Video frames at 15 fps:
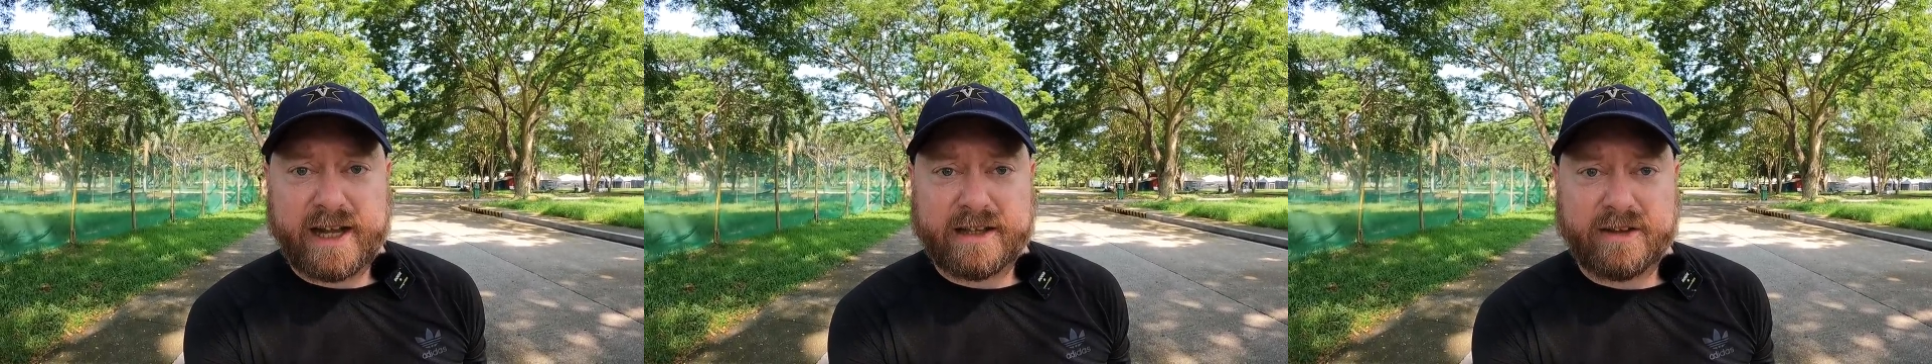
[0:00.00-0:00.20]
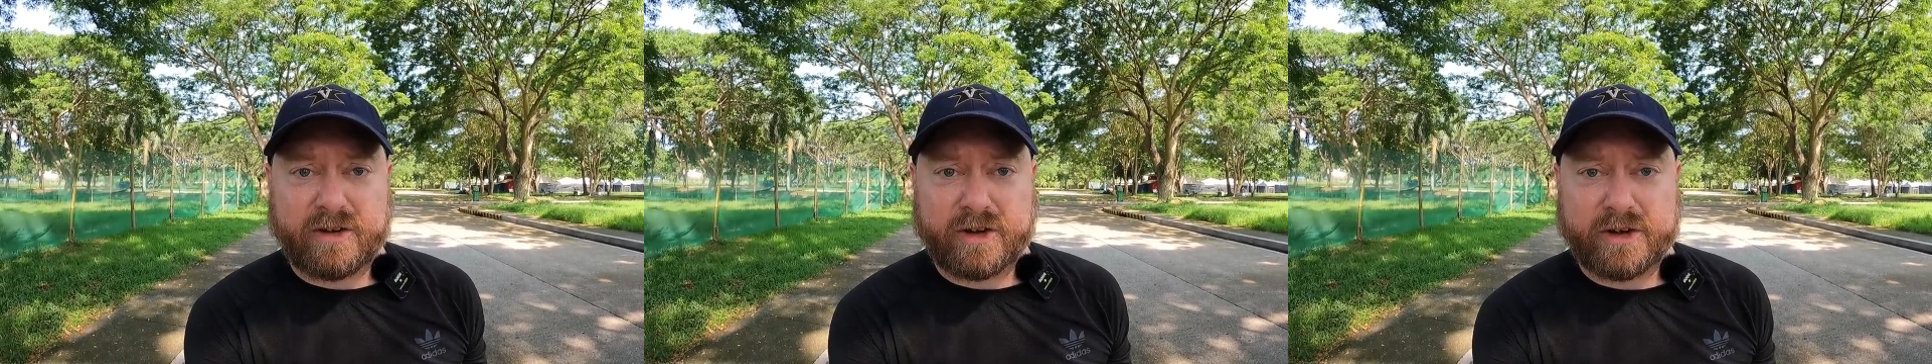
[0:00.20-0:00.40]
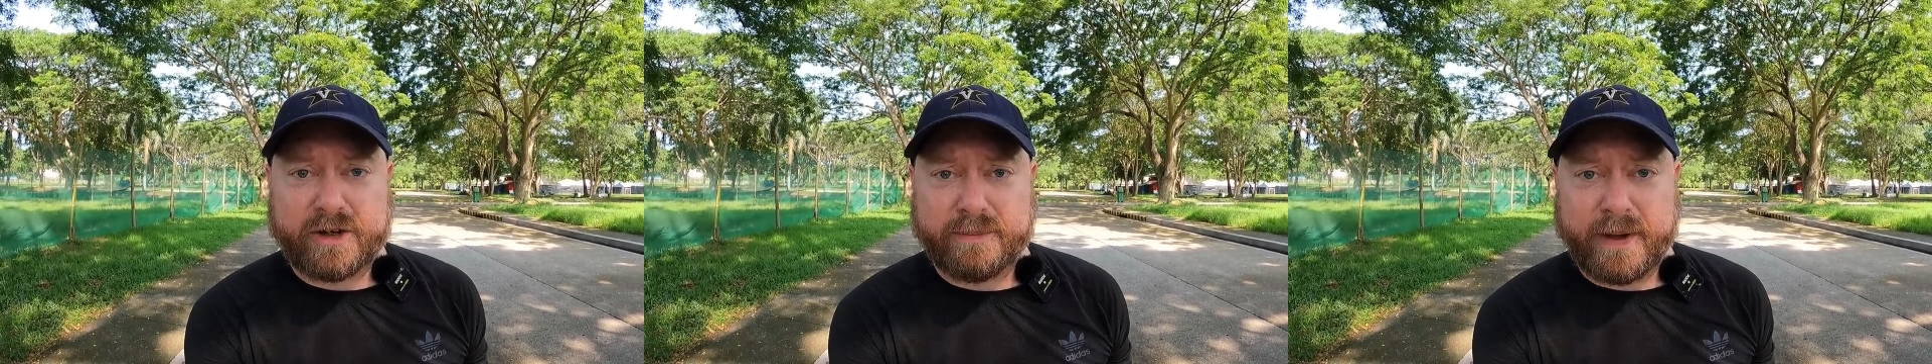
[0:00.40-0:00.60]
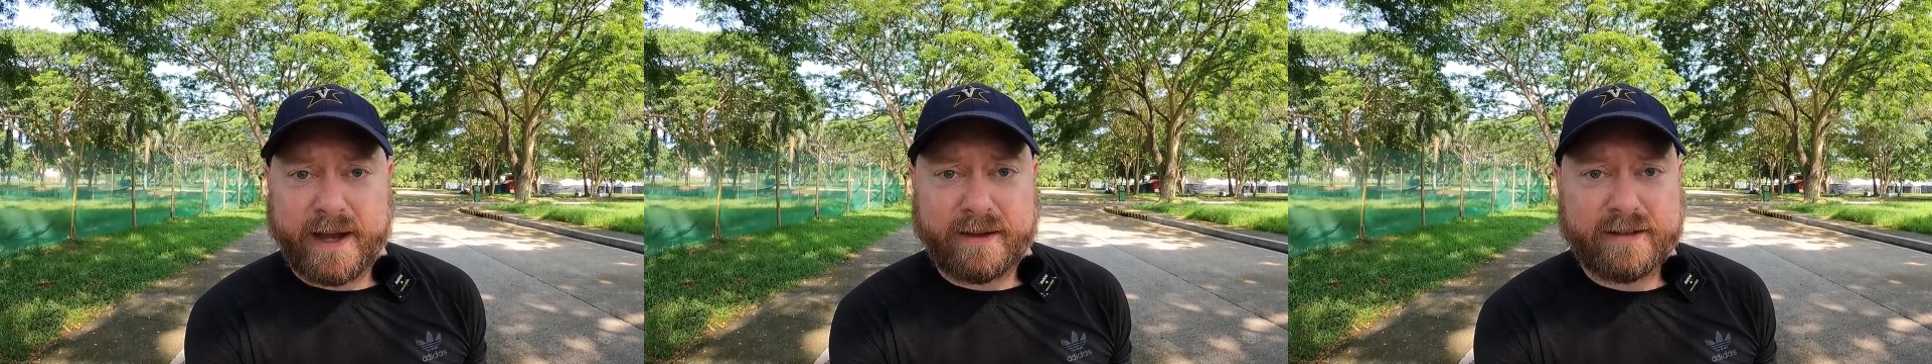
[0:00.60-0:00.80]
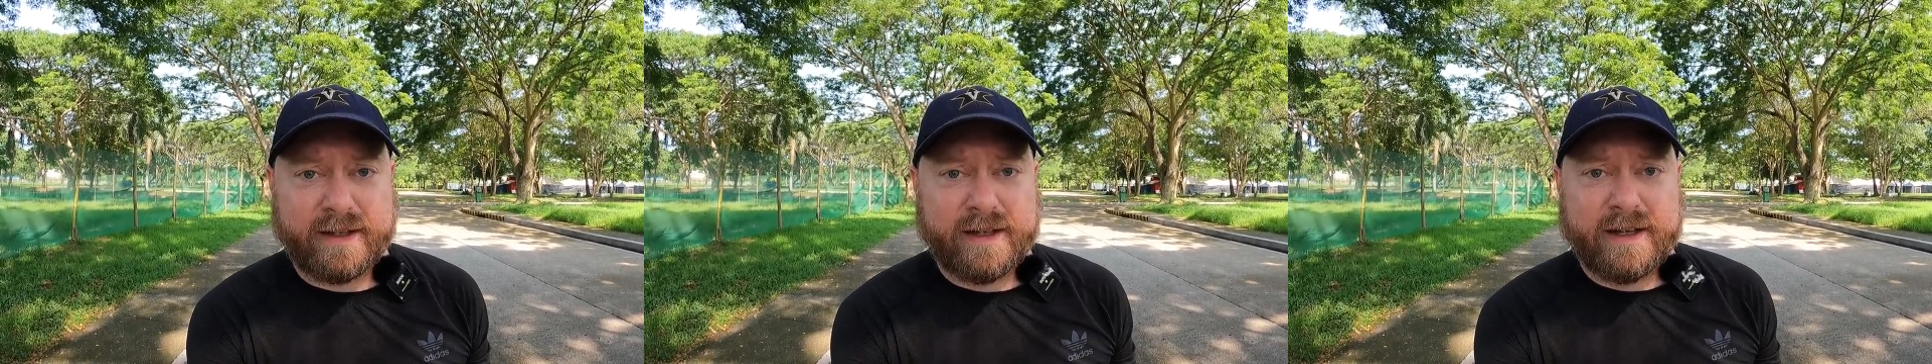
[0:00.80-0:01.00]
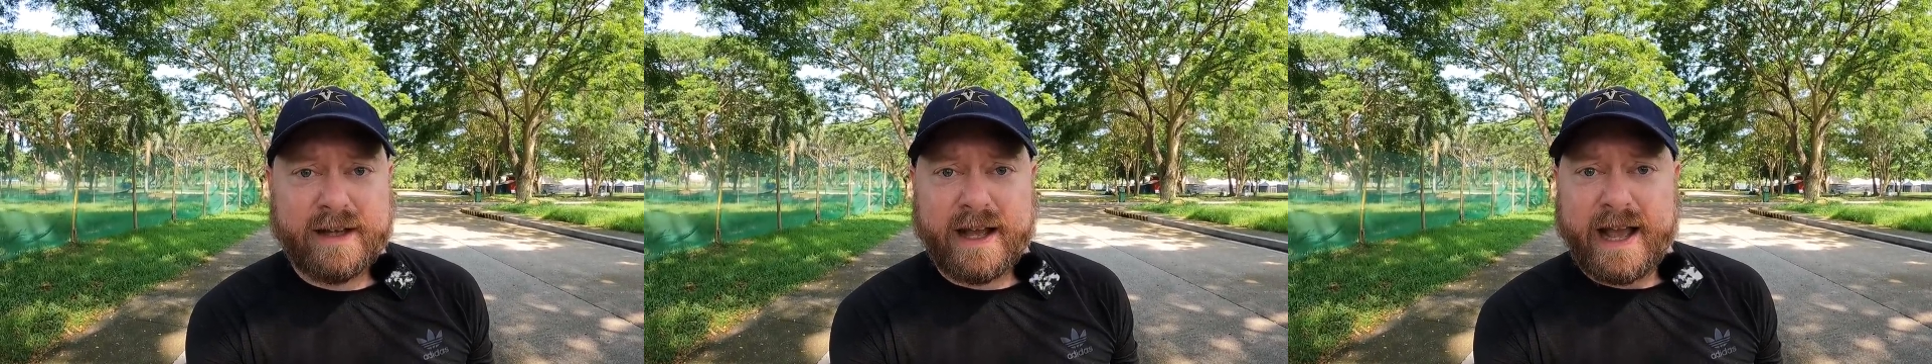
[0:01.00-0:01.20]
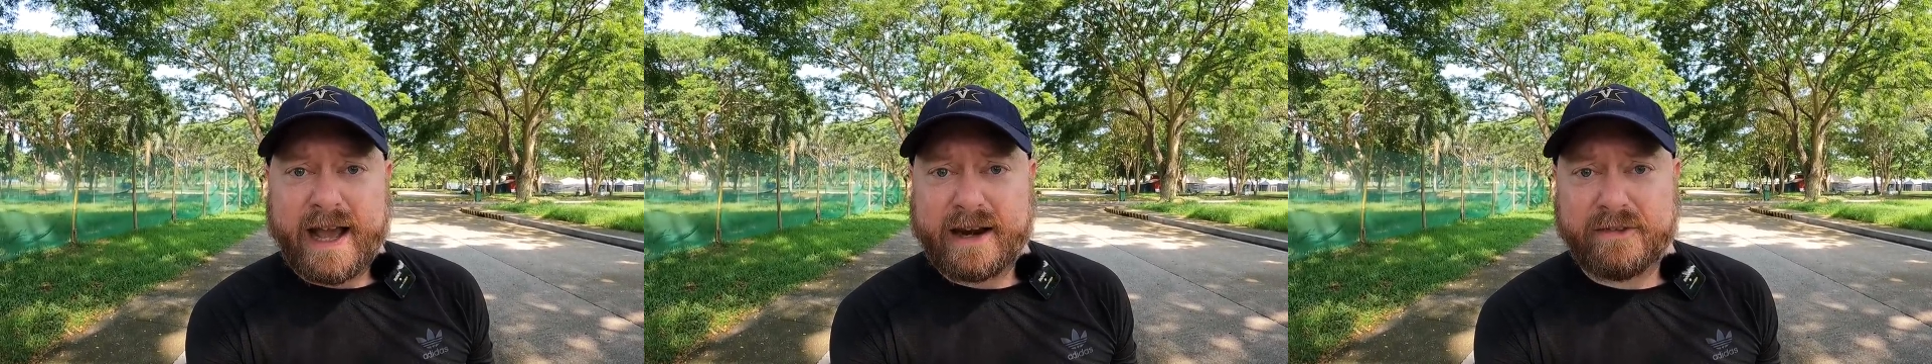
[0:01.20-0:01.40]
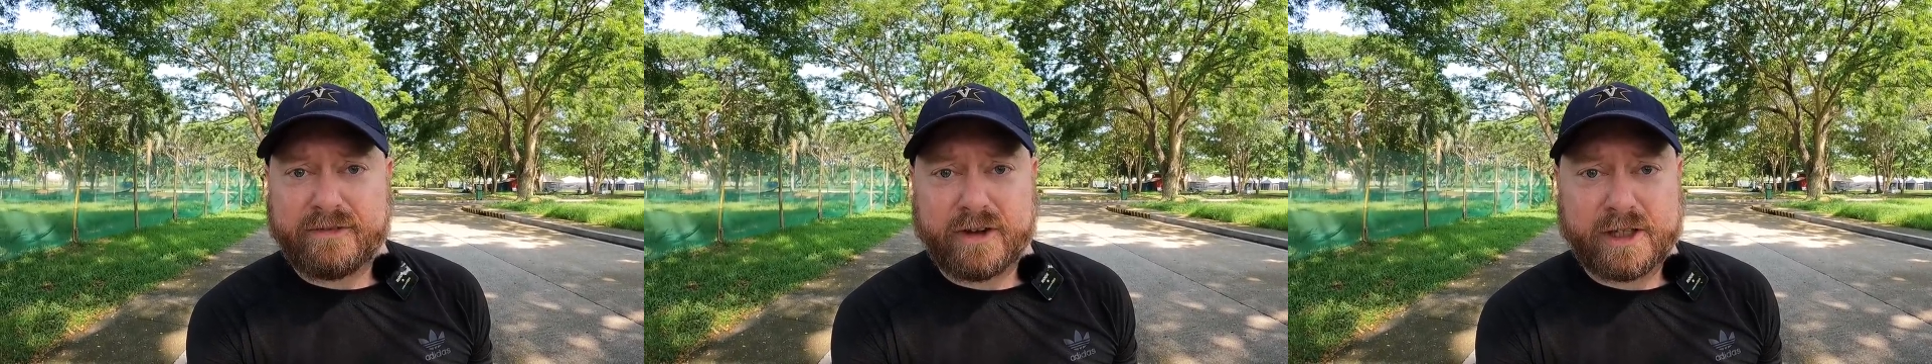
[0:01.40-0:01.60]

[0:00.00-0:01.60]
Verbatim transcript: I learned about how to